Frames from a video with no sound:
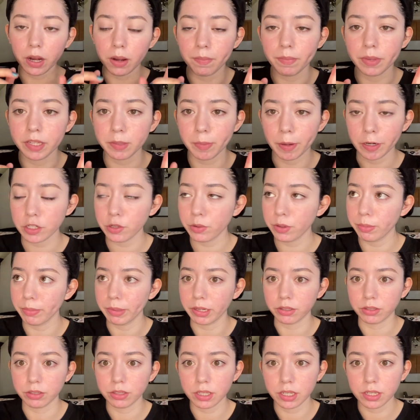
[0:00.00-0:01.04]
especially with
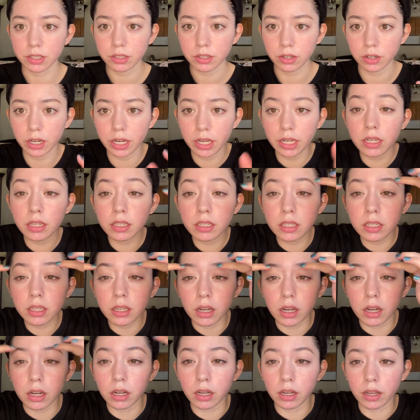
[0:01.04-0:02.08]
mineral sunscreens,
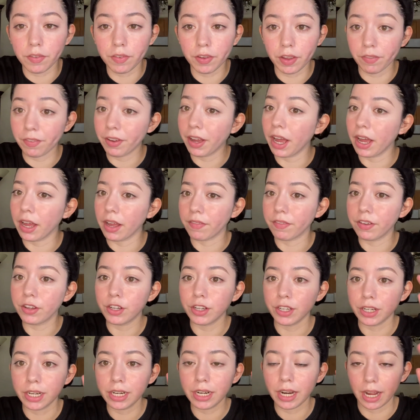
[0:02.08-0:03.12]
if you have
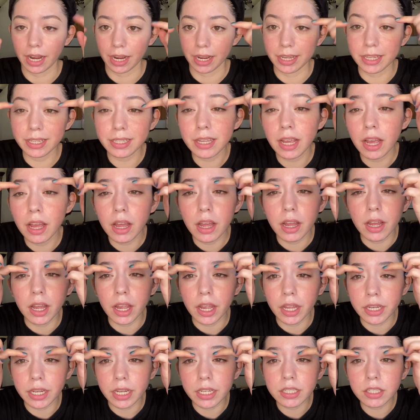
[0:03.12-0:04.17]
hooded eyes,
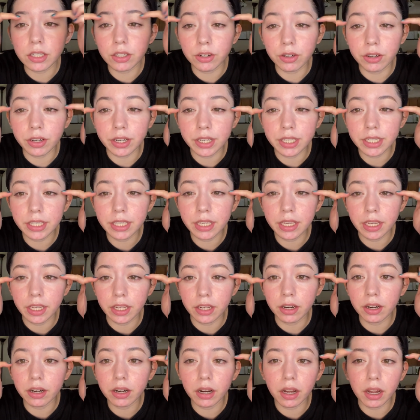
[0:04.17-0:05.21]
it tends to crease
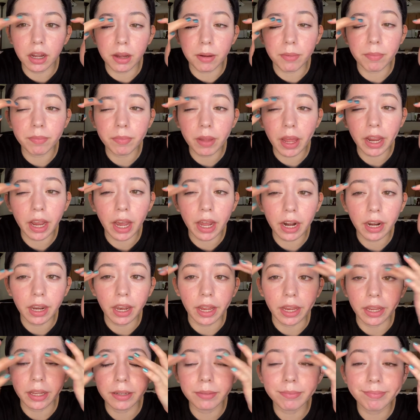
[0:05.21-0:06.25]
here. I kind of
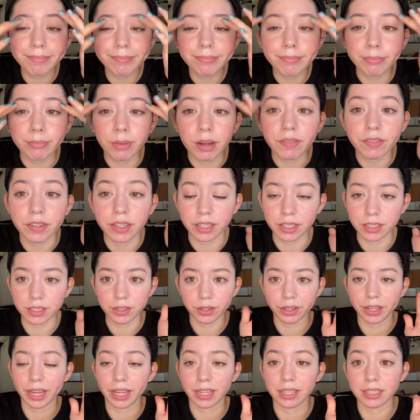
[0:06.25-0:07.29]
like buffed it in so you
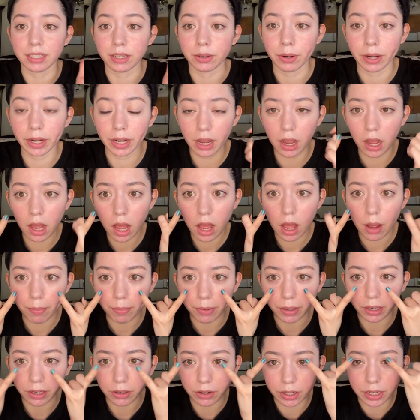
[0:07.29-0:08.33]
can't see it right now, but
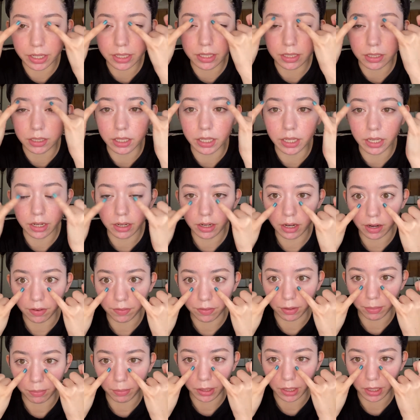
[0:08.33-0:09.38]
it creases here, and for
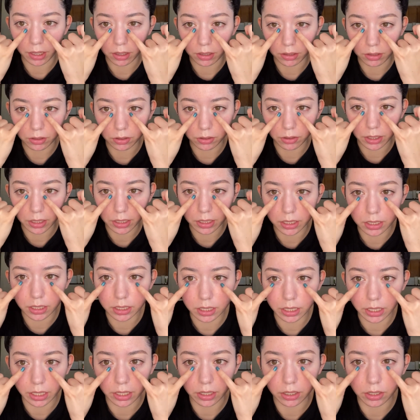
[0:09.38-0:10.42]
me it also creases
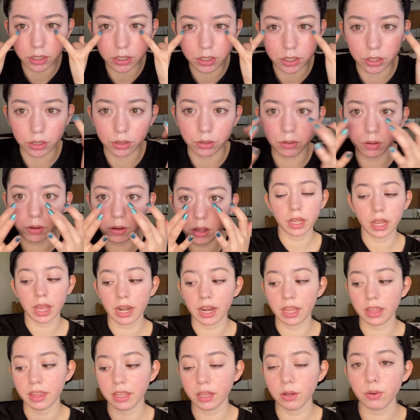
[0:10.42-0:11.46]
here too. And I
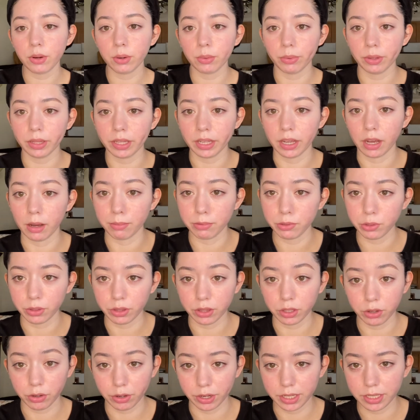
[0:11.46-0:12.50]
think what really helps with
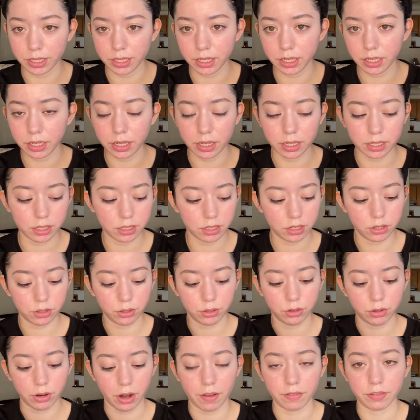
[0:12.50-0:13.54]
creasing is to
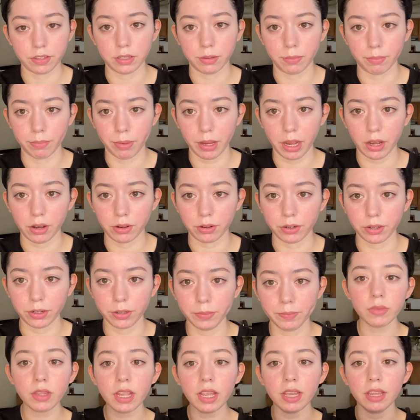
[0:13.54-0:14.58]
grab some powder.
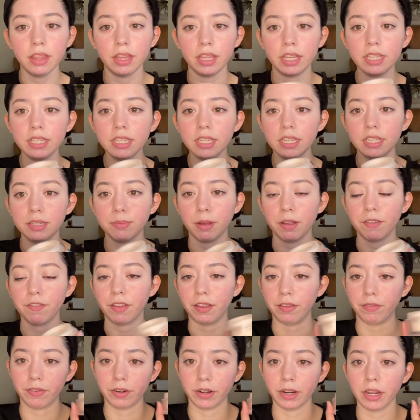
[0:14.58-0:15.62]
This is my
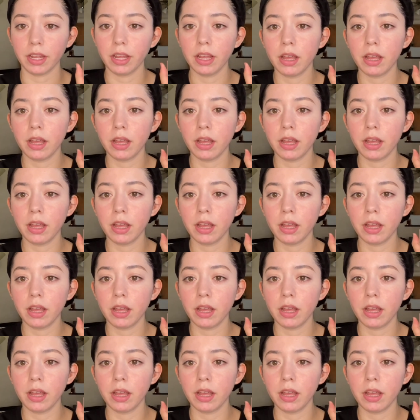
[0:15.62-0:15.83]
favorite